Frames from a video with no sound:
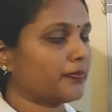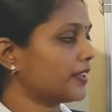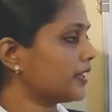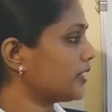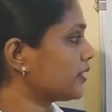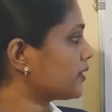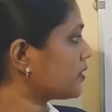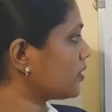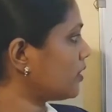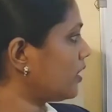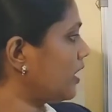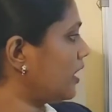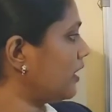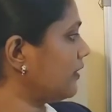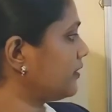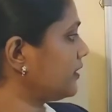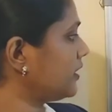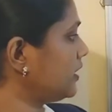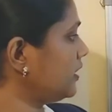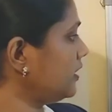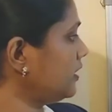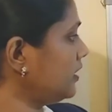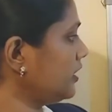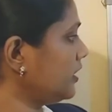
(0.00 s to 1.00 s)
So
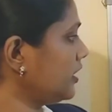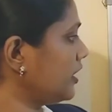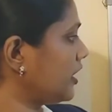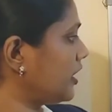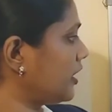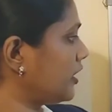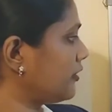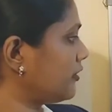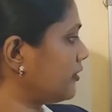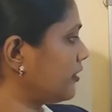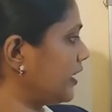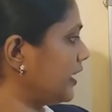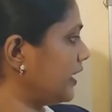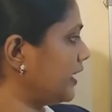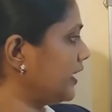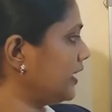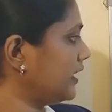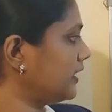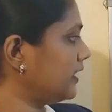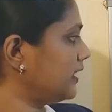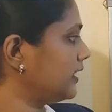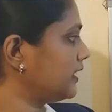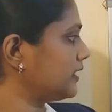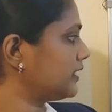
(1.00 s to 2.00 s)
after you are finding
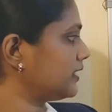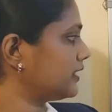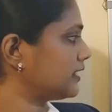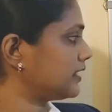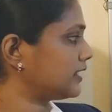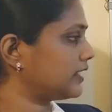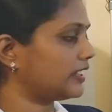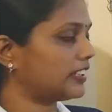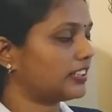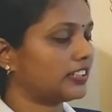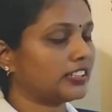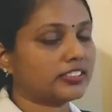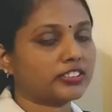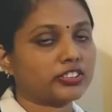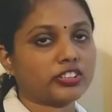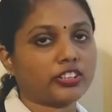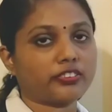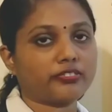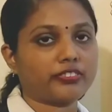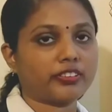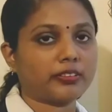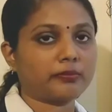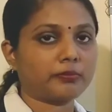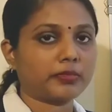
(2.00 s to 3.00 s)
this list of
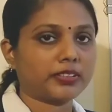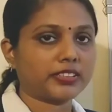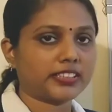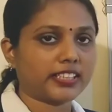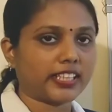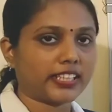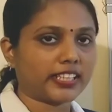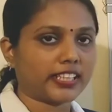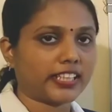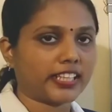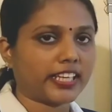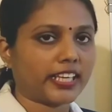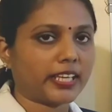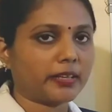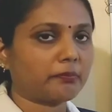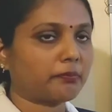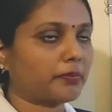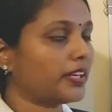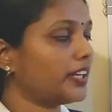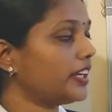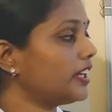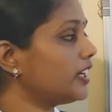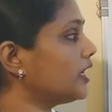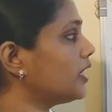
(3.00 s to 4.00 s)
numbers are in
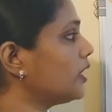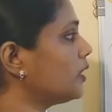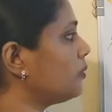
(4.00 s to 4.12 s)
AP,